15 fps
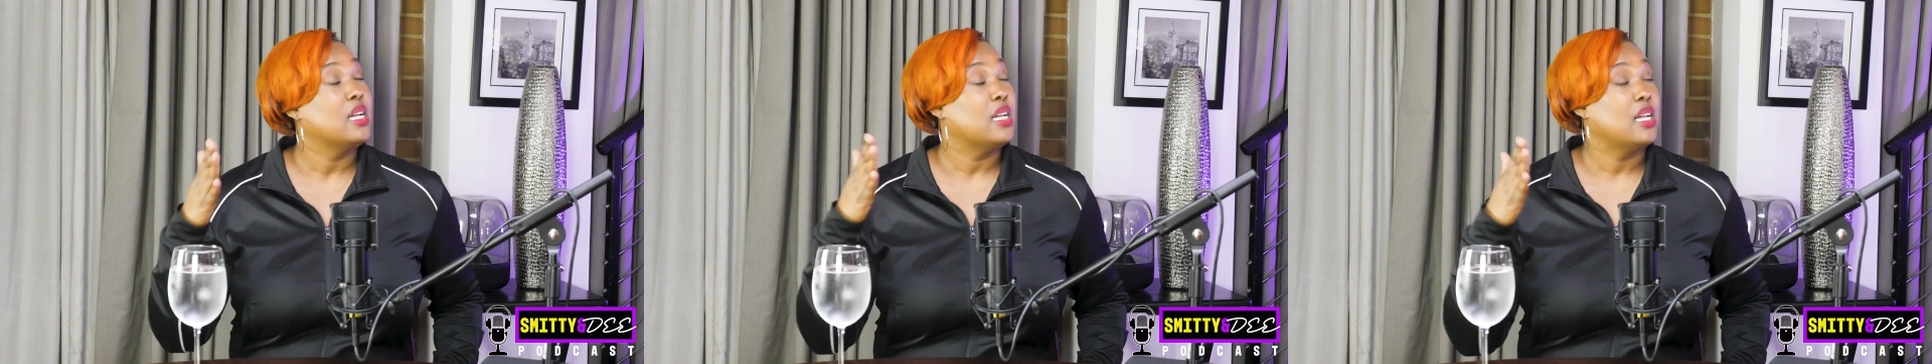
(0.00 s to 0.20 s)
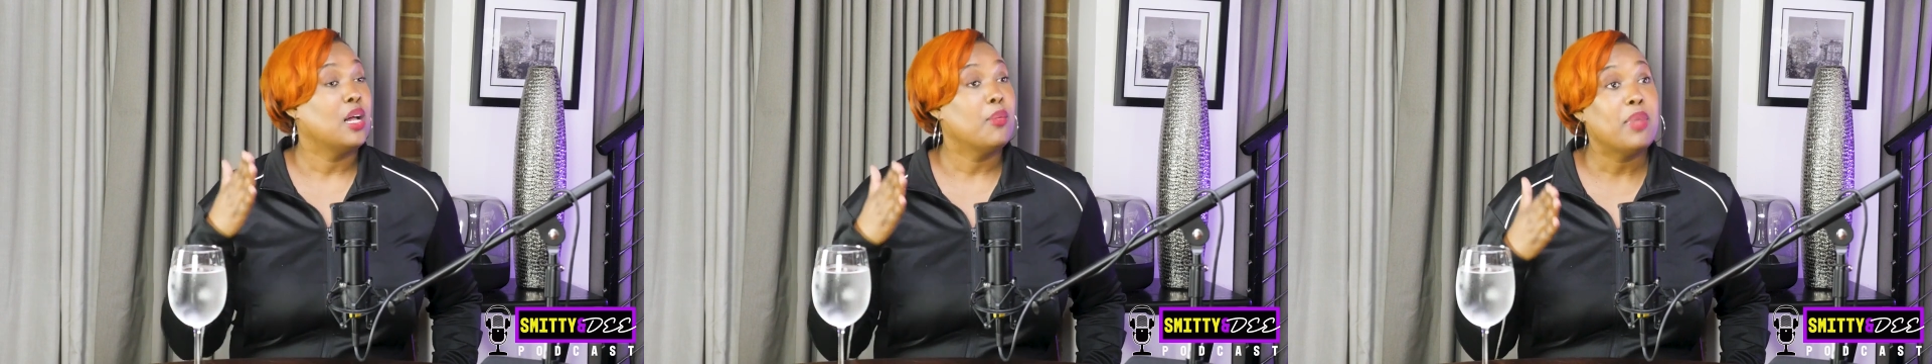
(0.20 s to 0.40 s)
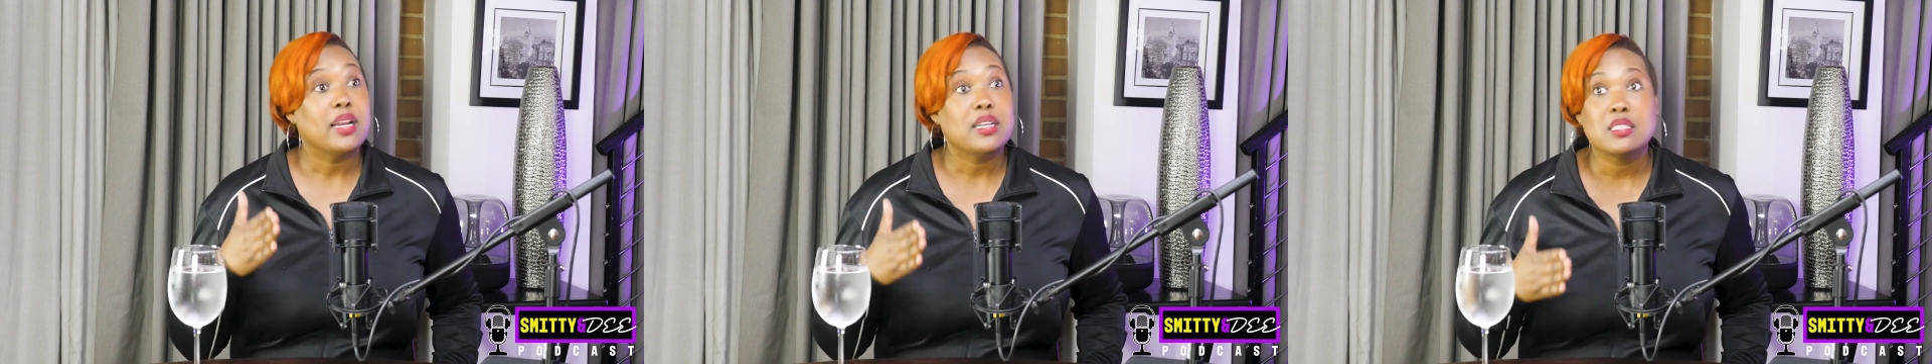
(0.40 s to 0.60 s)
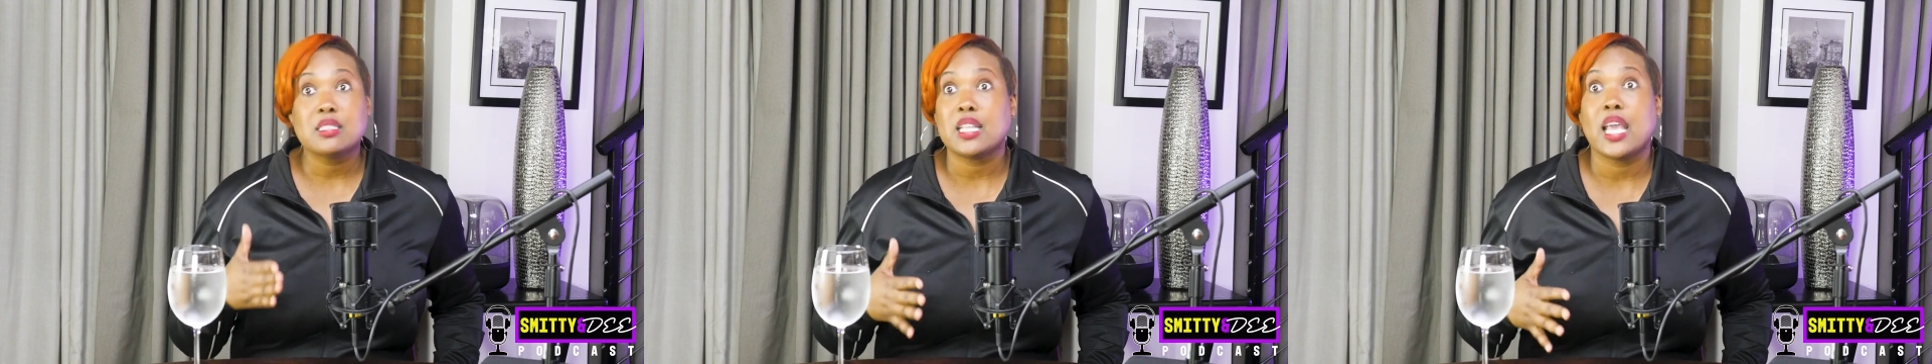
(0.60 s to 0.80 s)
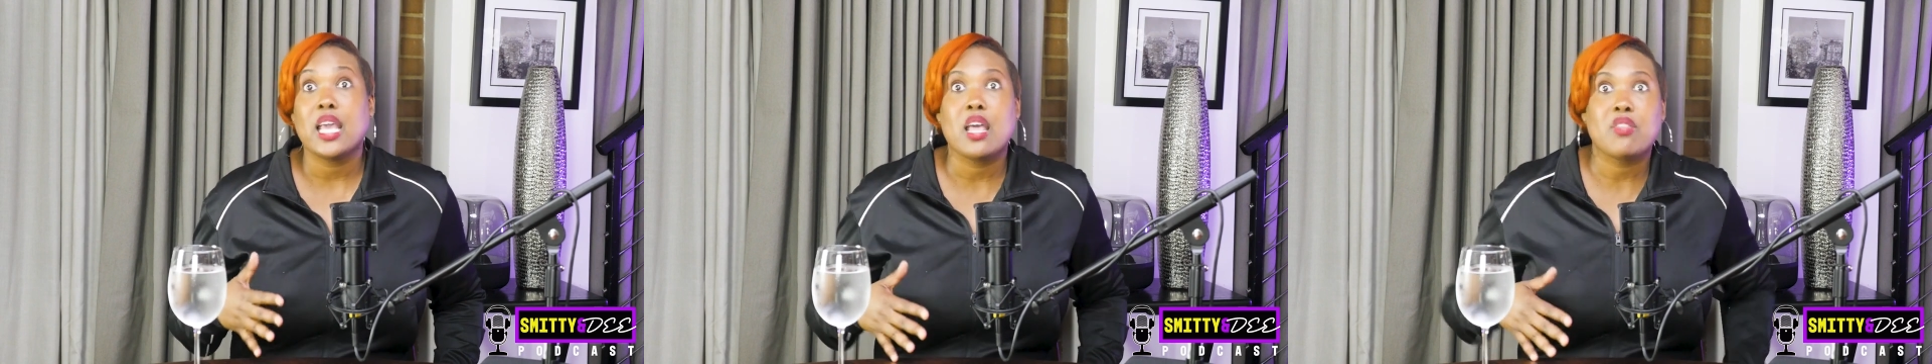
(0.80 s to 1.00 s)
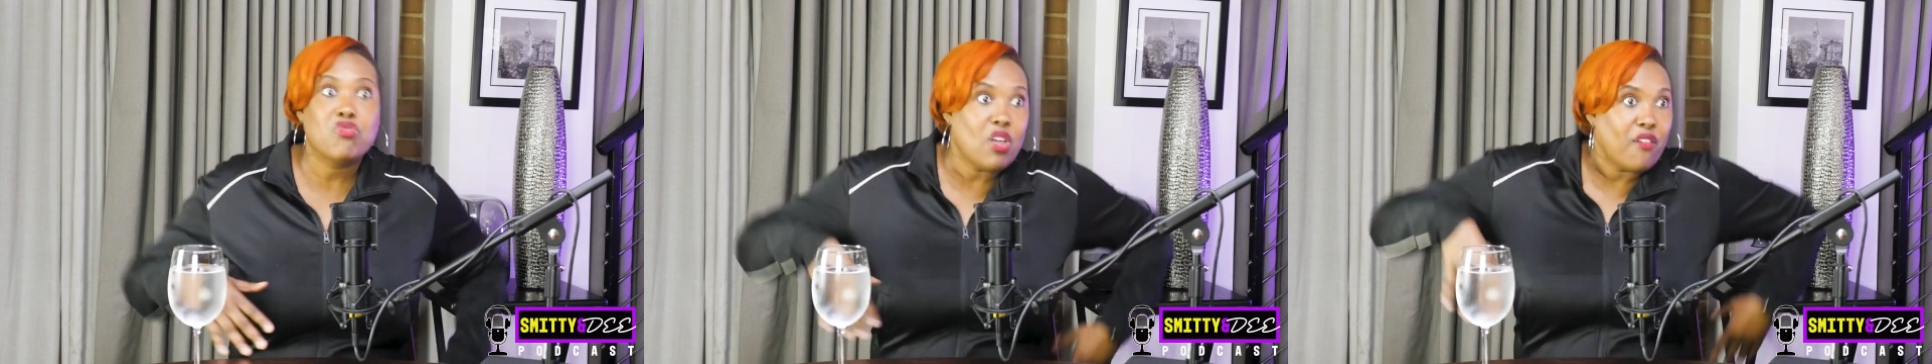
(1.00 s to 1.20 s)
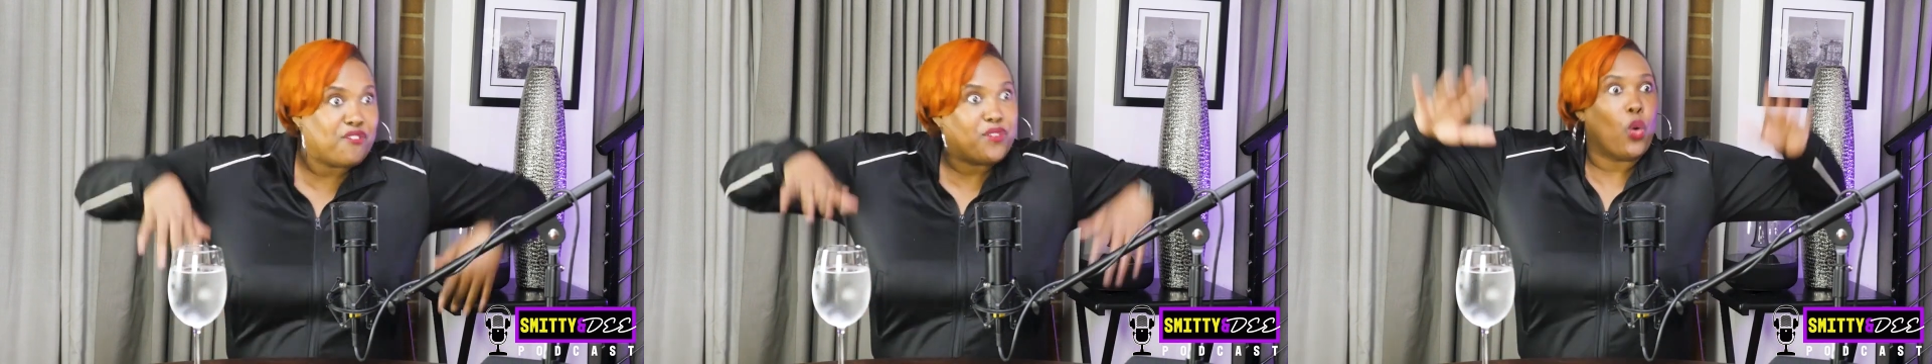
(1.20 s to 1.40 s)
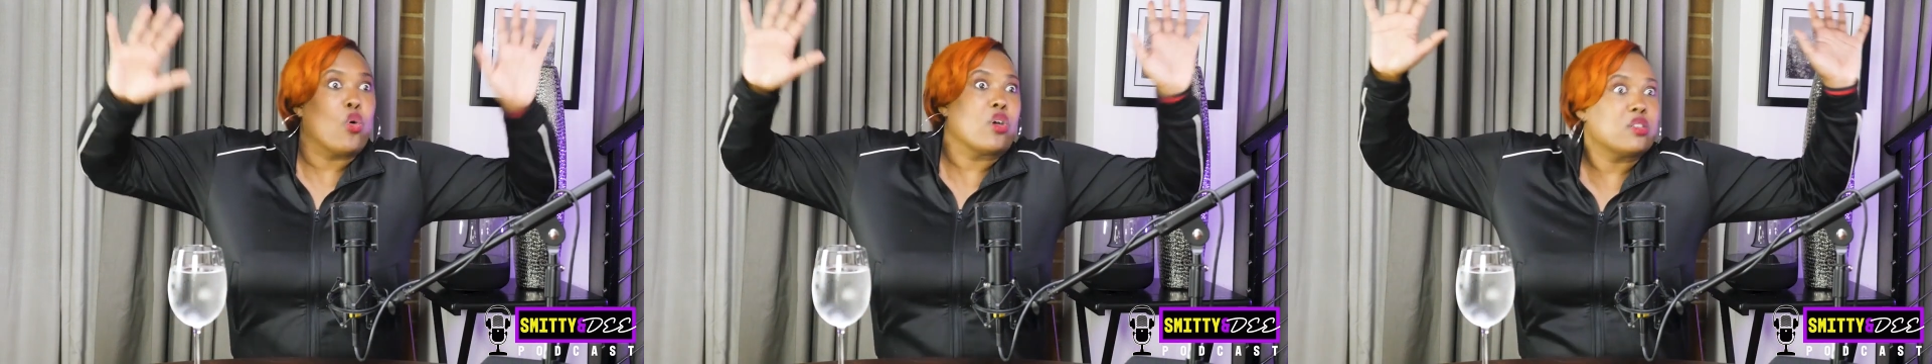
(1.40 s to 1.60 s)
Mm-hmm. I'm about to stay at the
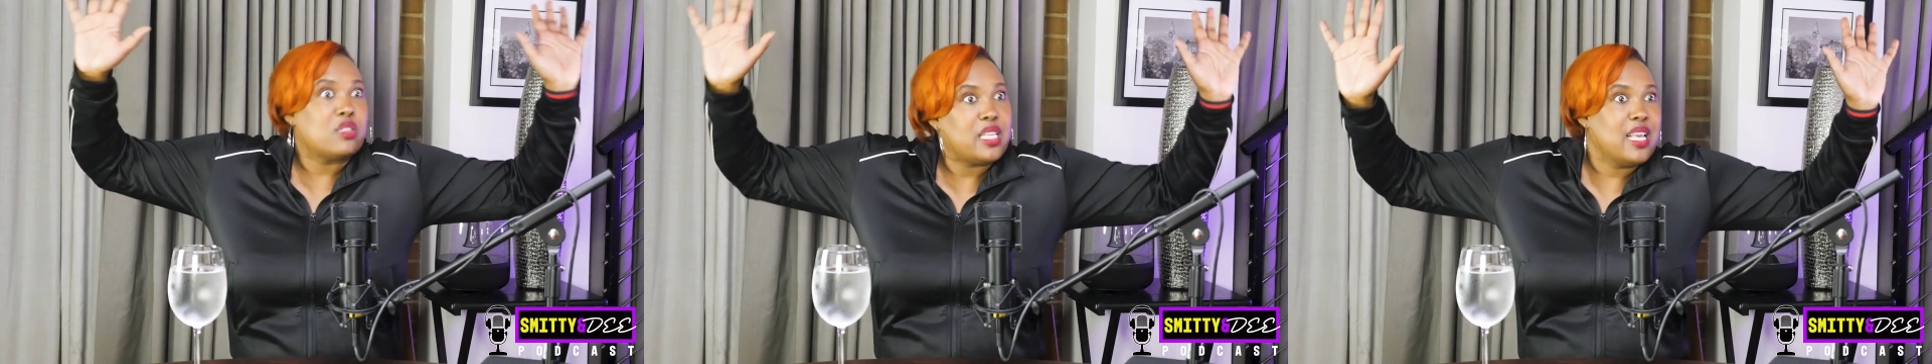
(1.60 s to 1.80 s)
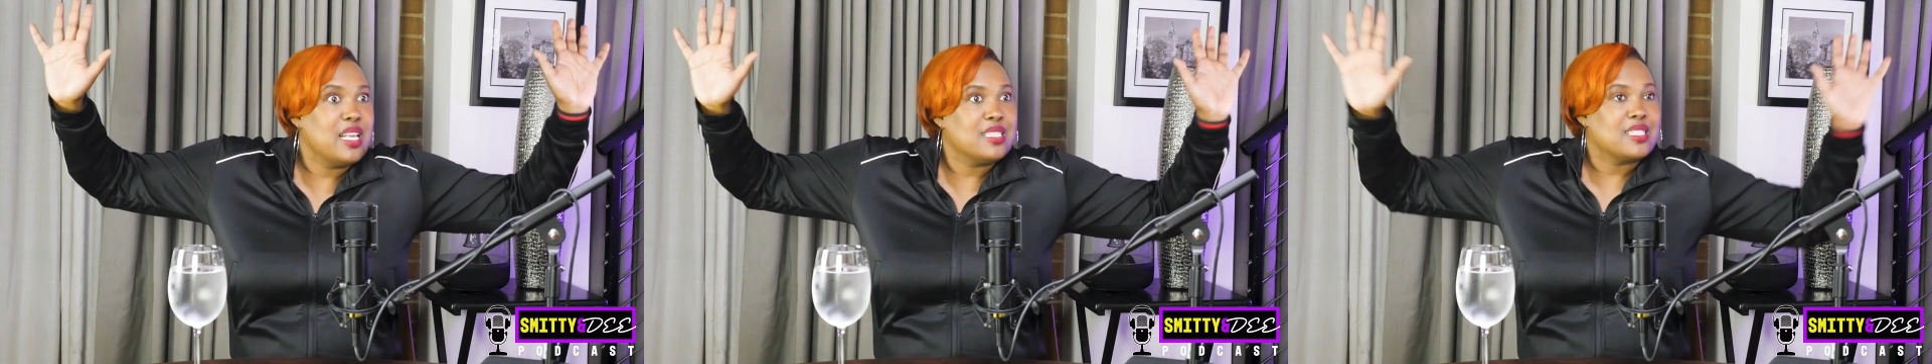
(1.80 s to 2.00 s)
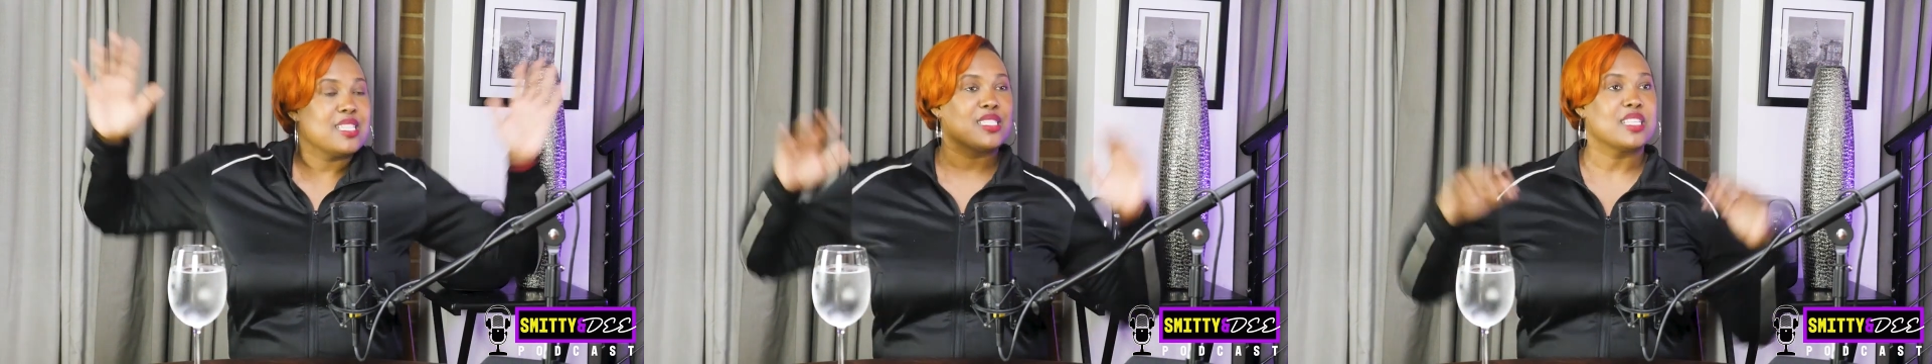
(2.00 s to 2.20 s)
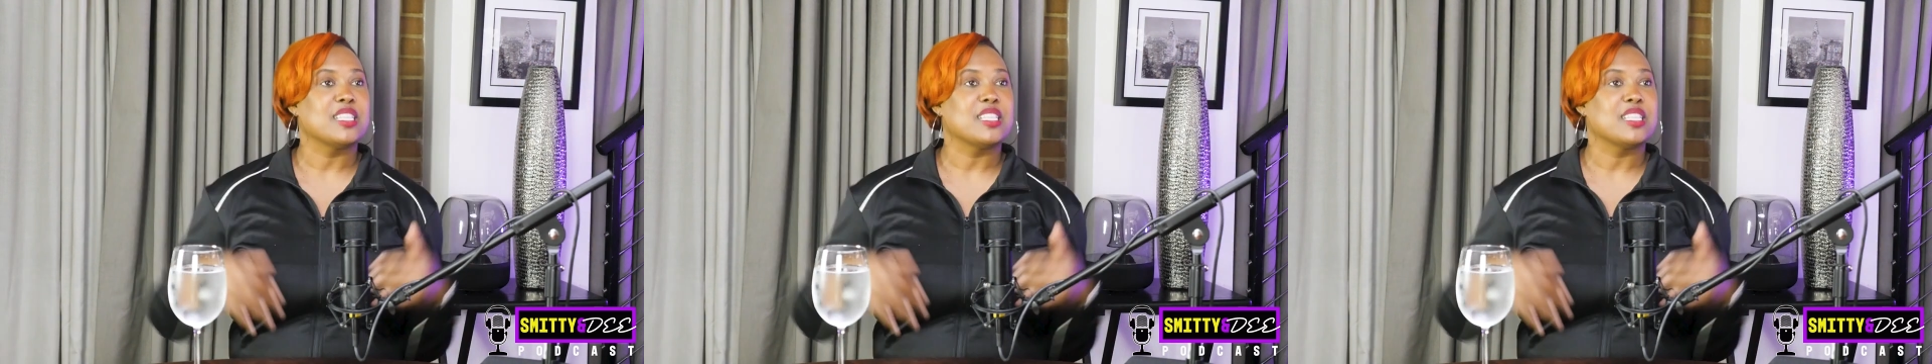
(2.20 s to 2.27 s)
Four Seasons.